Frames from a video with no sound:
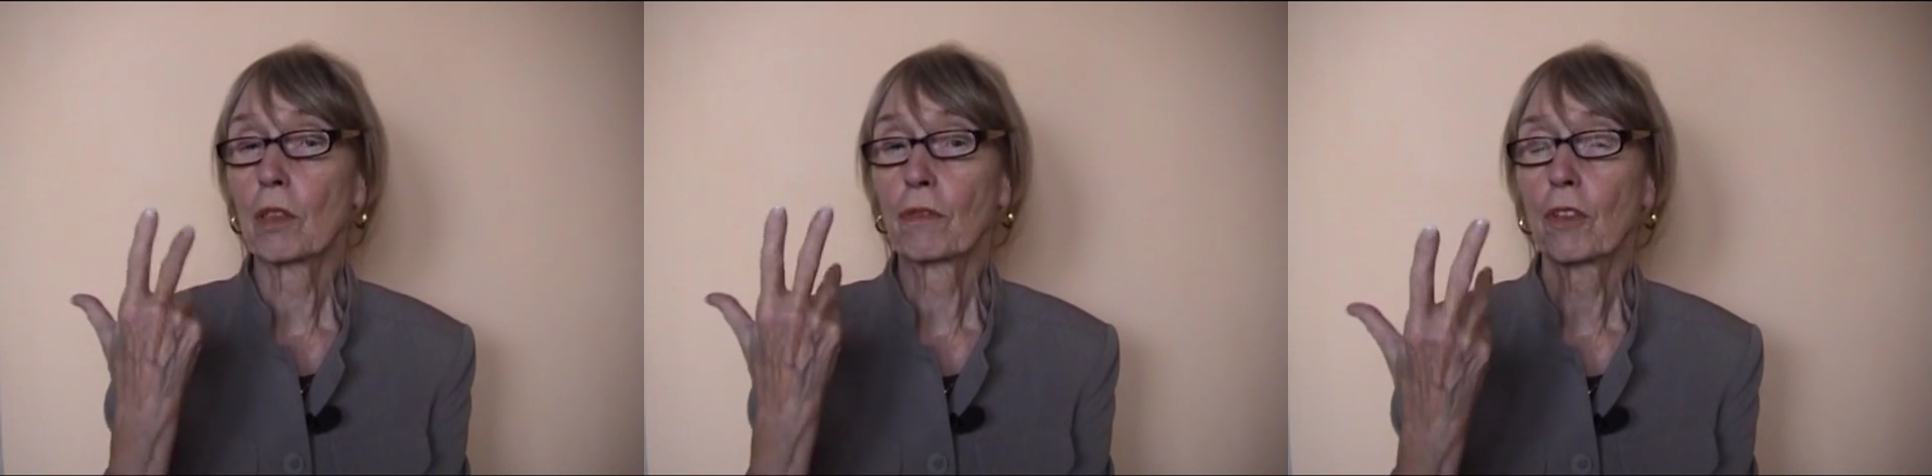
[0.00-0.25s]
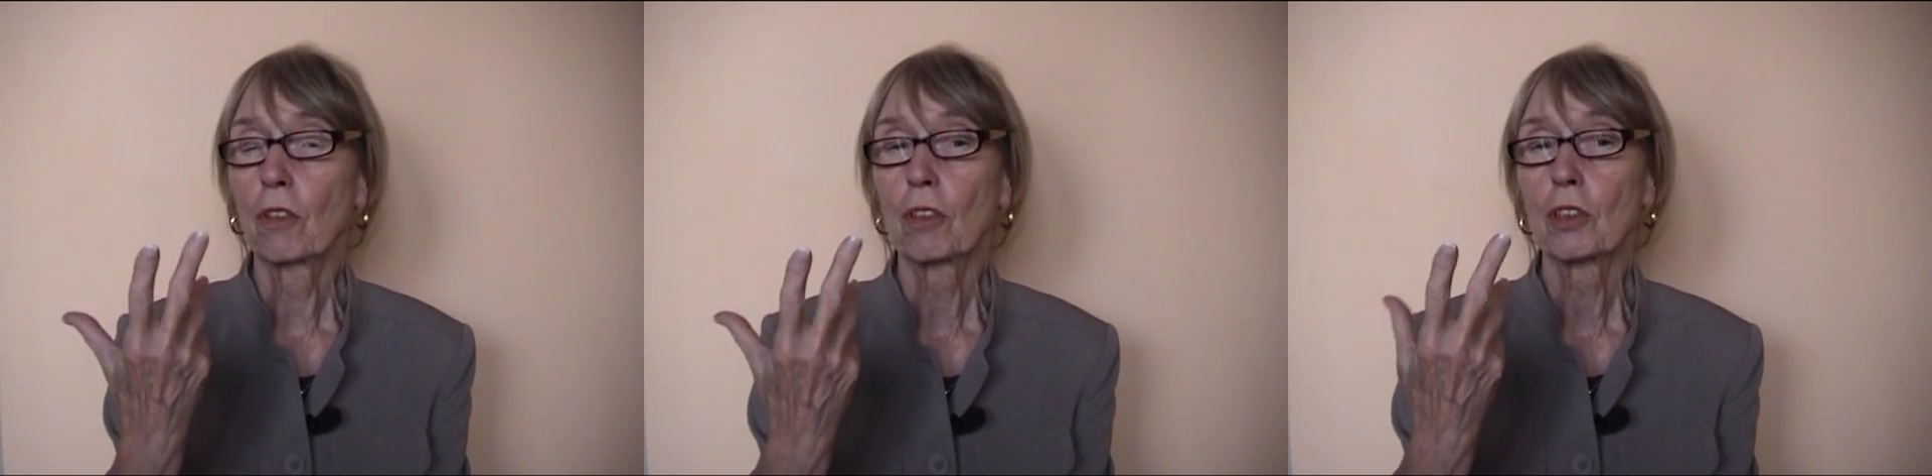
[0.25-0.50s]

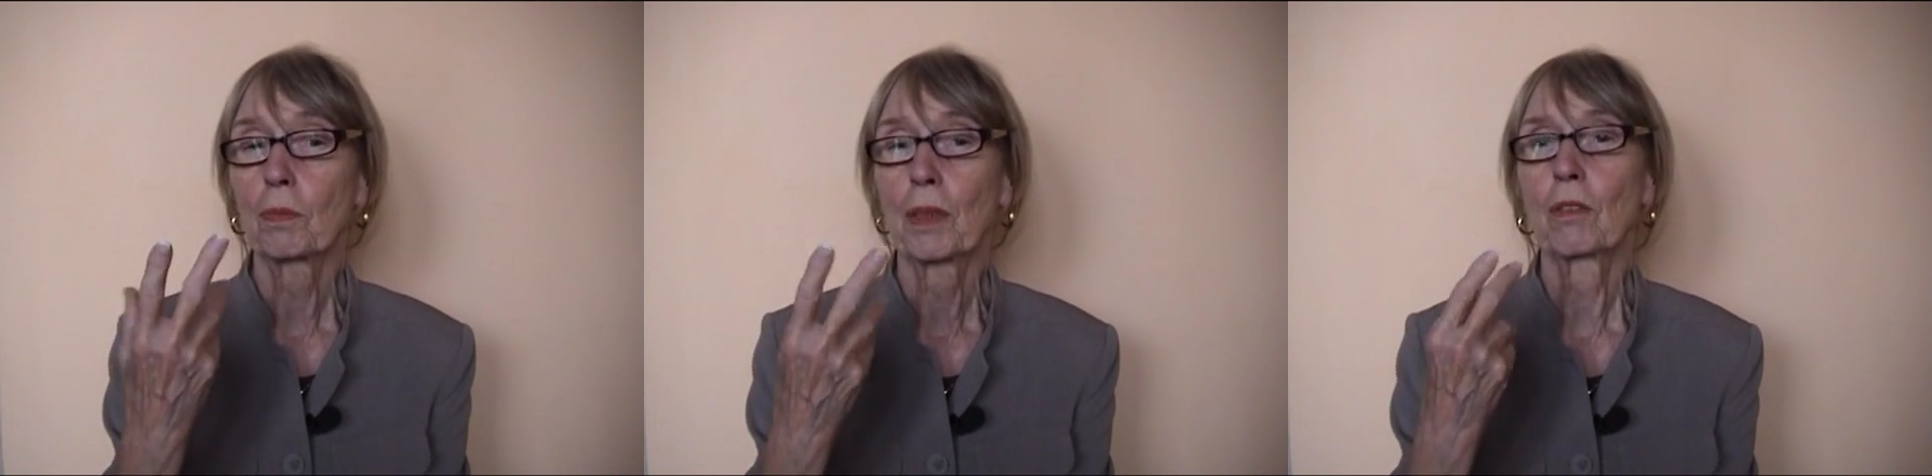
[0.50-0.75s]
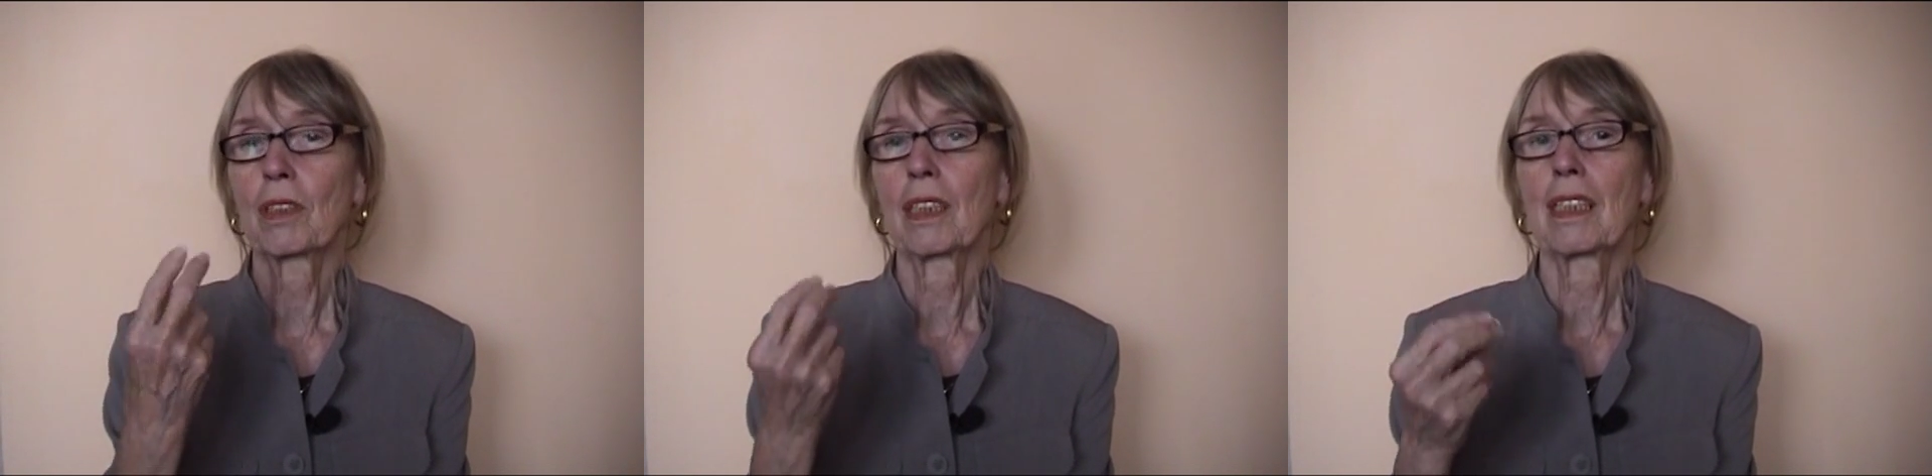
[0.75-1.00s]
of course,
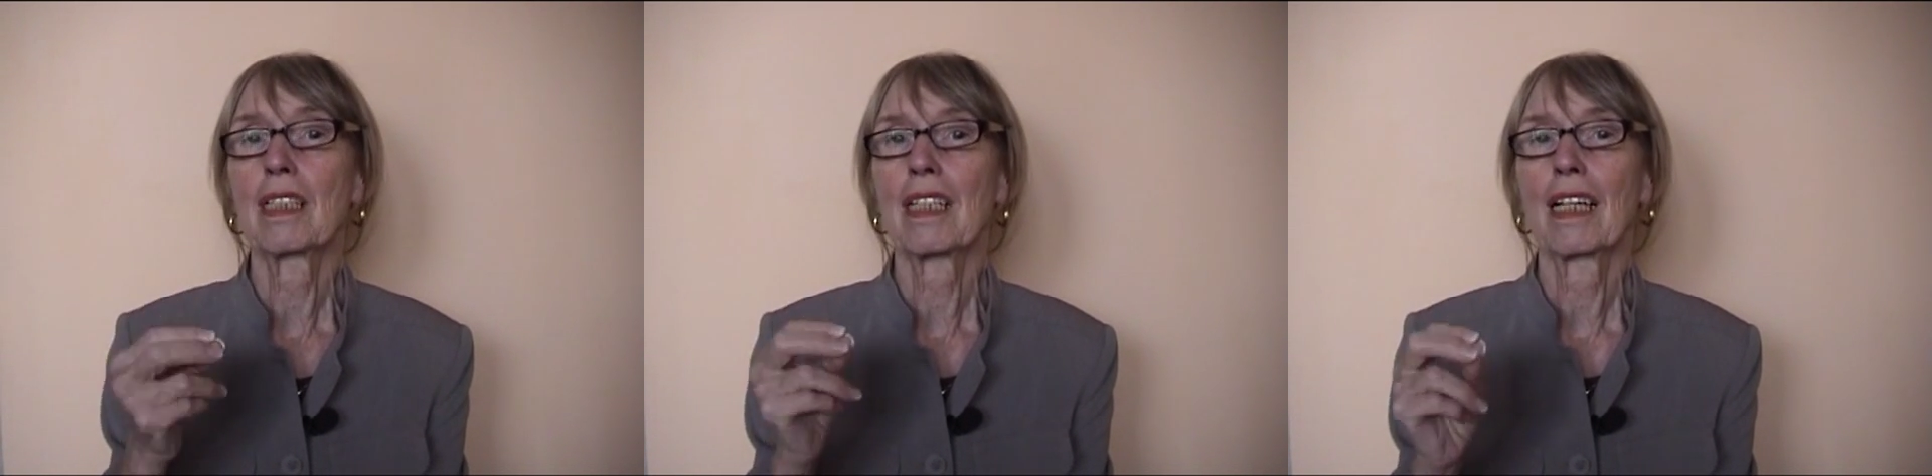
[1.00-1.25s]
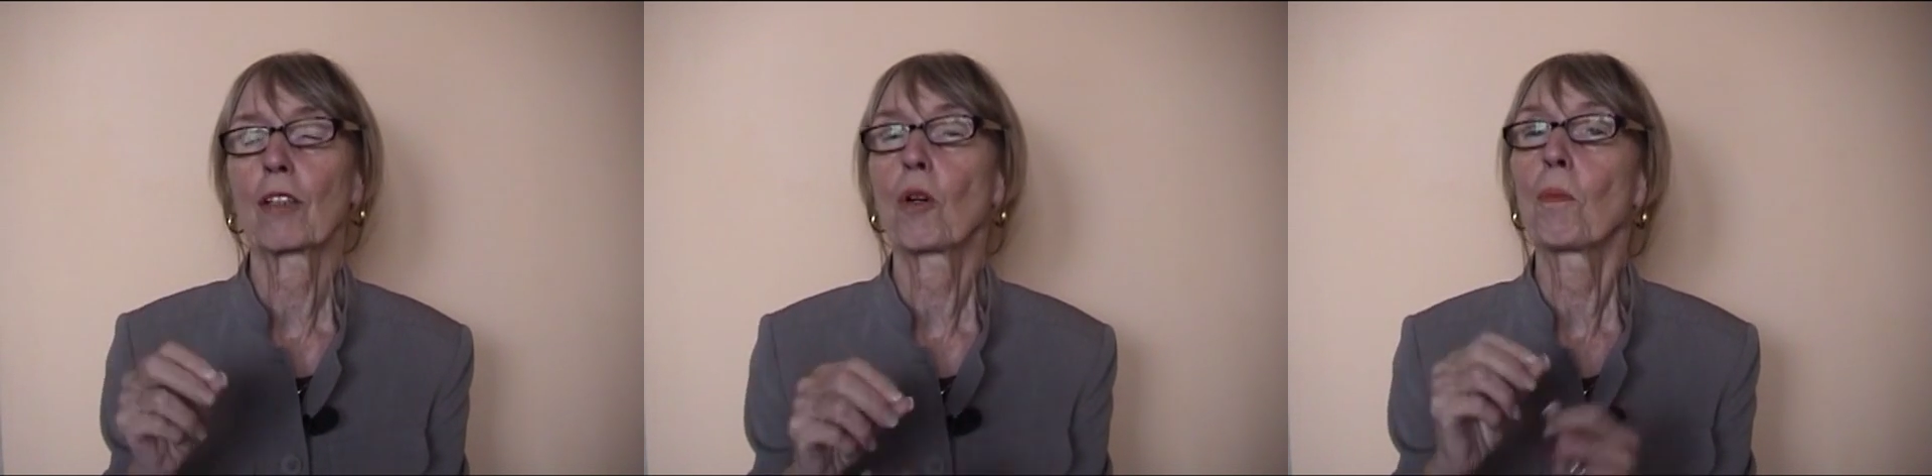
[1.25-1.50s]
because it is
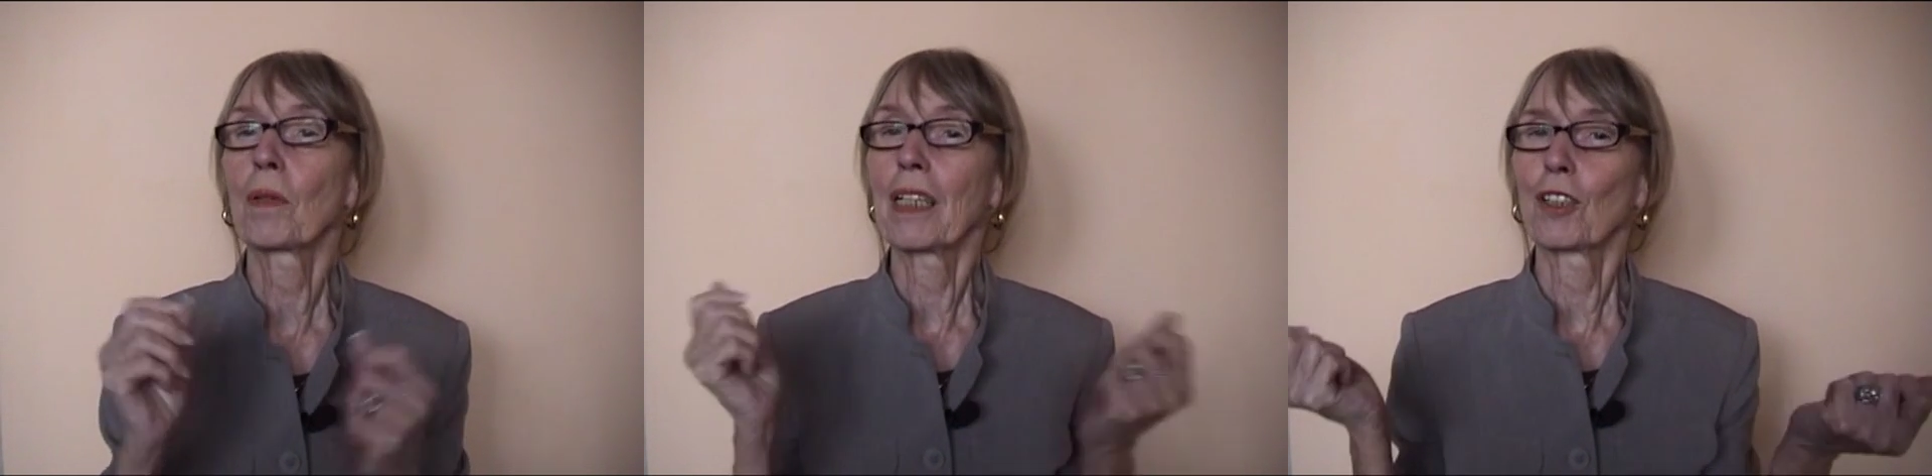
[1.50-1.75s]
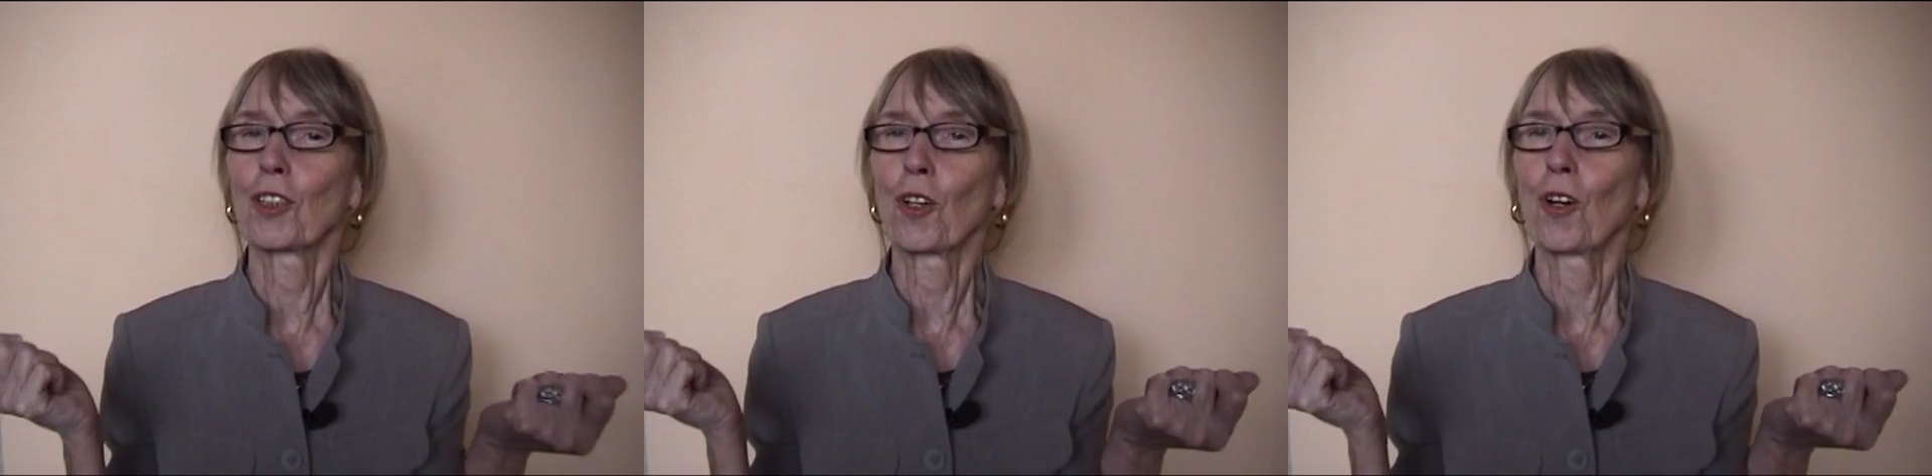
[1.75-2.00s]
like opening
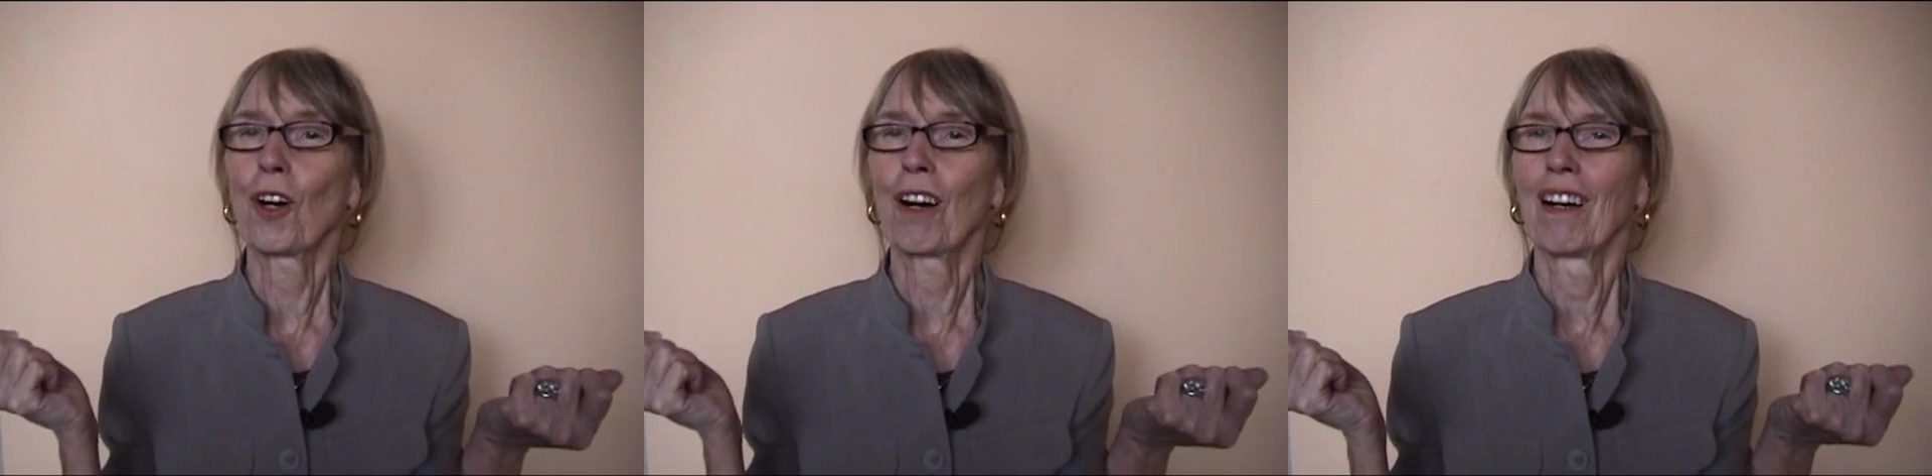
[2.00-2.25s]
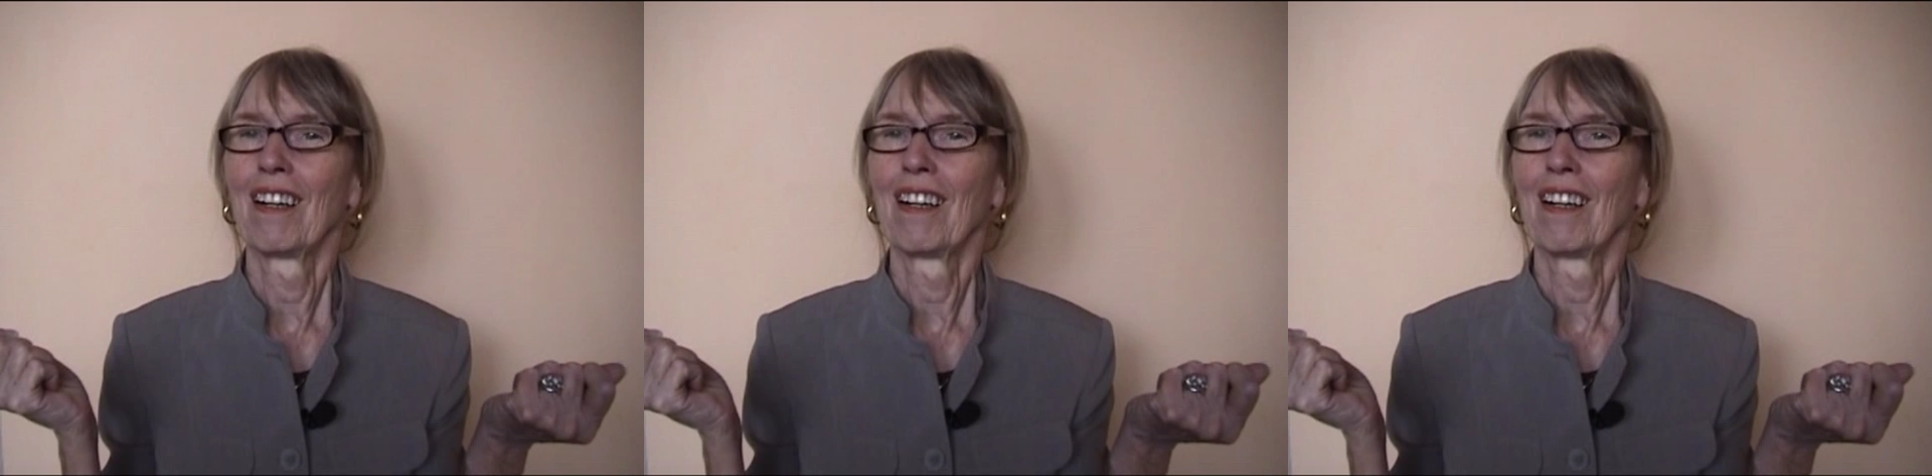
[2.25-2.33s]
a door.